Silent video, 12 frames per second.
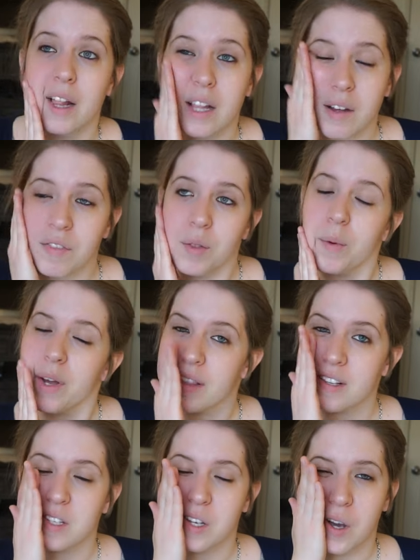I love the way
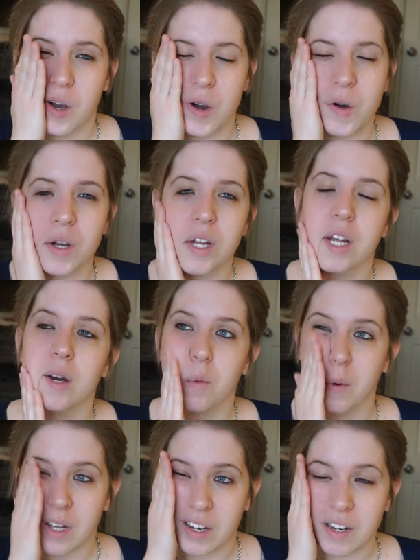this
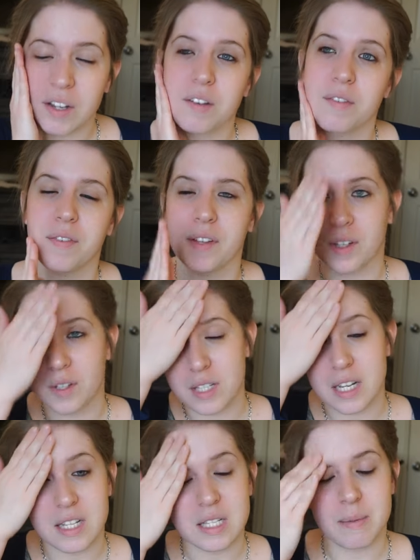coconut one
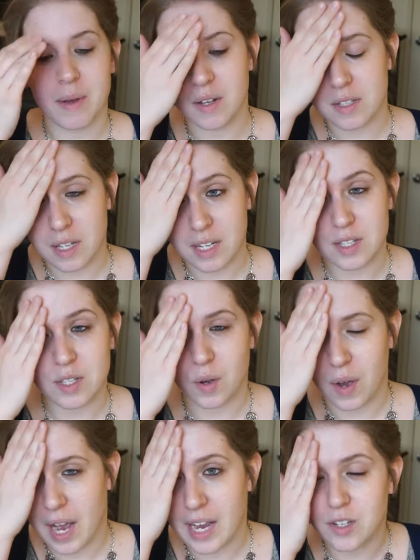feels and smells and is
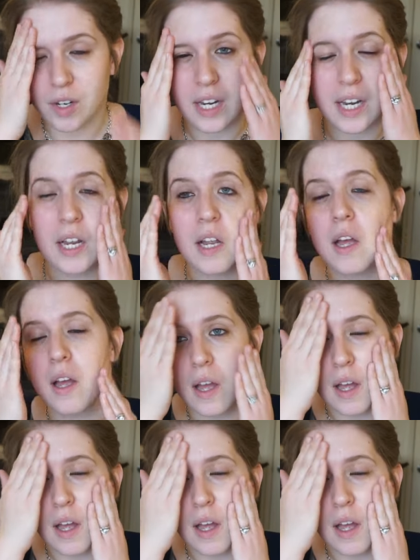so hydrating.